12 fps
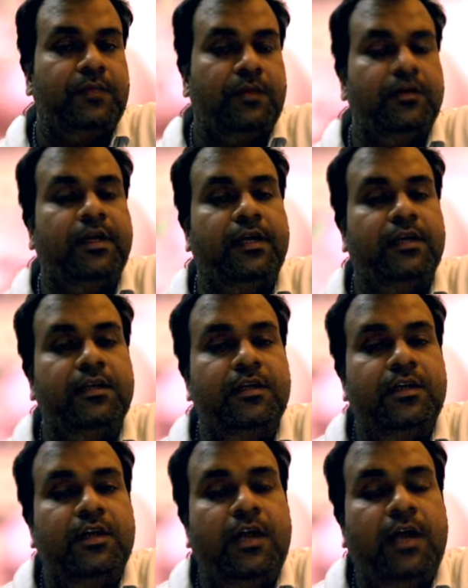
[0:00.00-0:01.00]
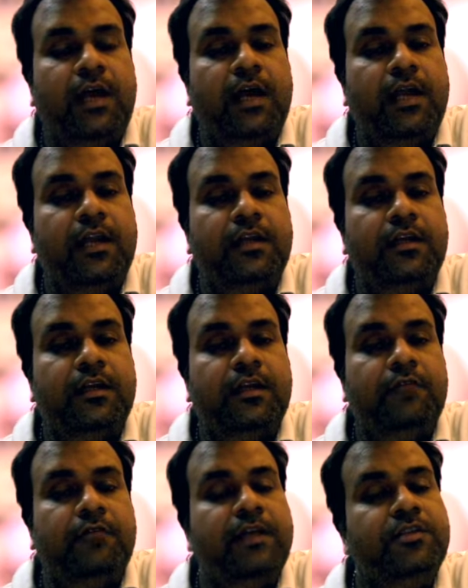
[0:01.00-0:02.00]
Okay, and
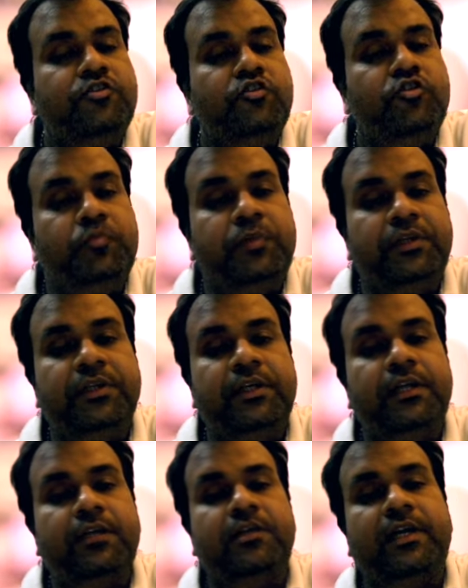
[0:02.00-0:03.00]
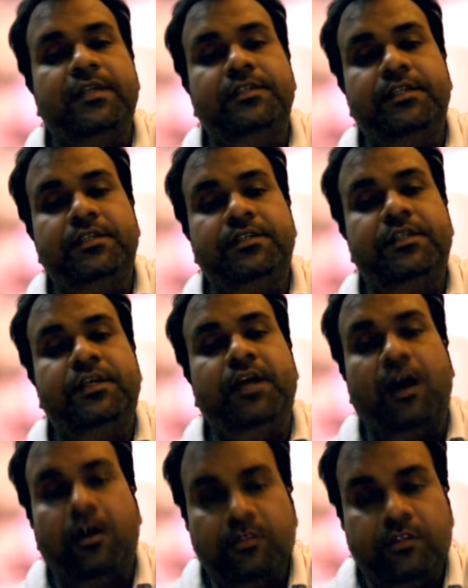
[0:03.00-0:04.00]
when Jupiter transits the
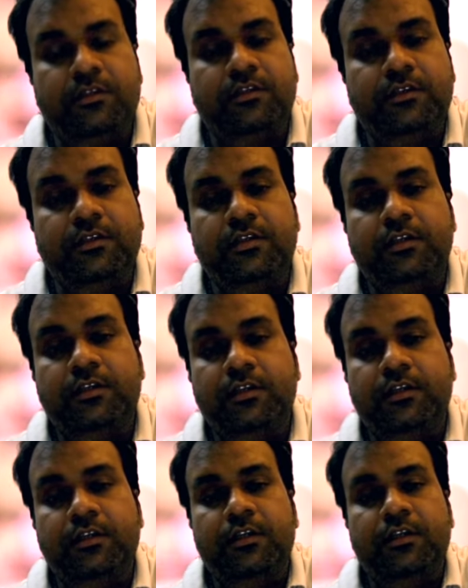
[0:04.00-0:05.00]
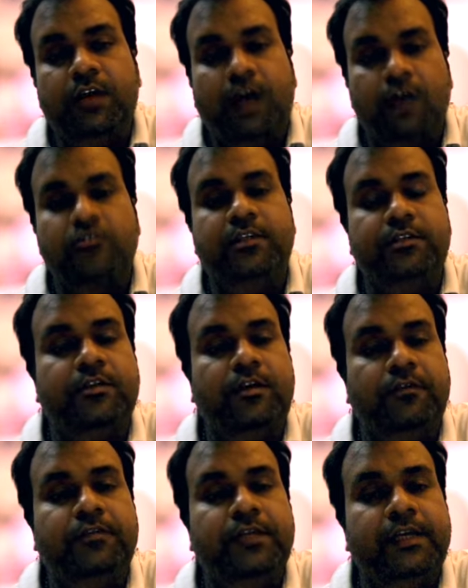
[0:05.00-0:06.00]
houses
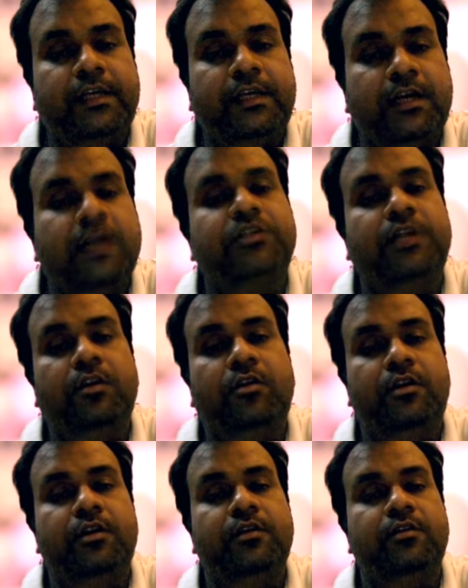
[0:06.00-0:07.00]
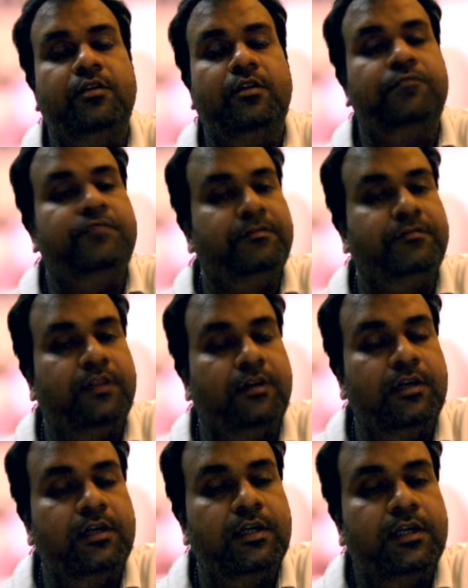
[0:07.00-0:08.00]
of the kaksha lord of fifth
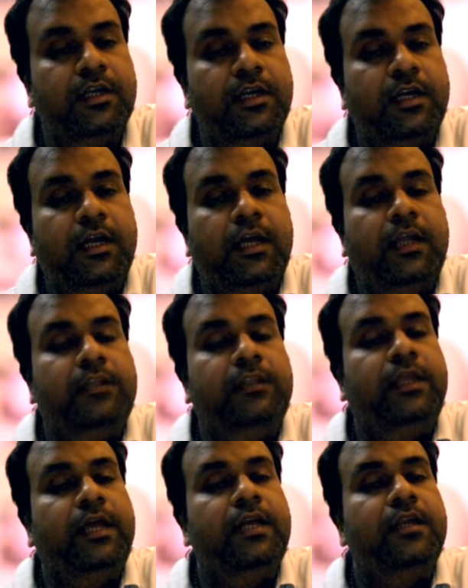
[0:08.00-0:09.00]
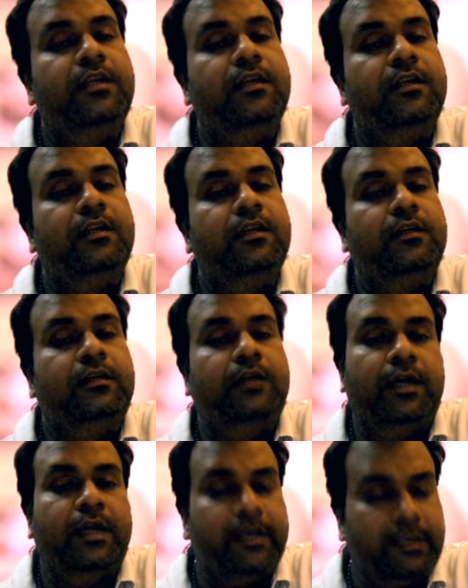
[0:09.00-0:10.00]
lord, then
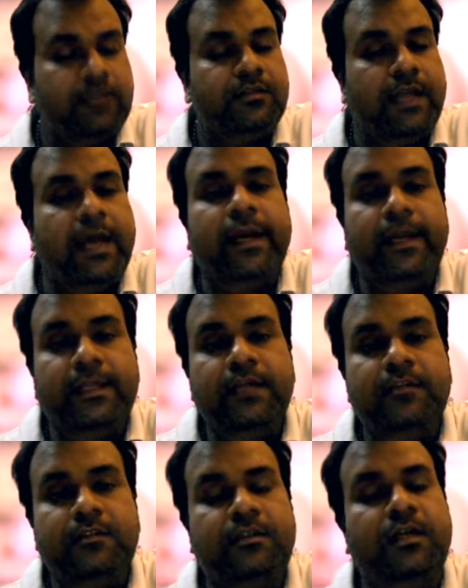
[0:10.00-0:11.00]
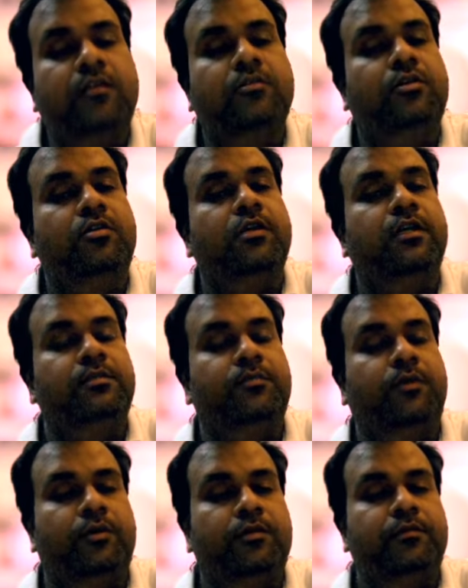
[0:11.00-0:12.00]
it is likely that the son or the daughter is
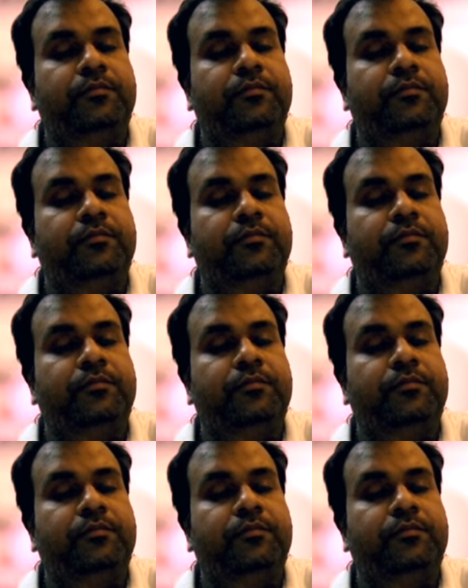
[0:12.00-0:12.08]
born.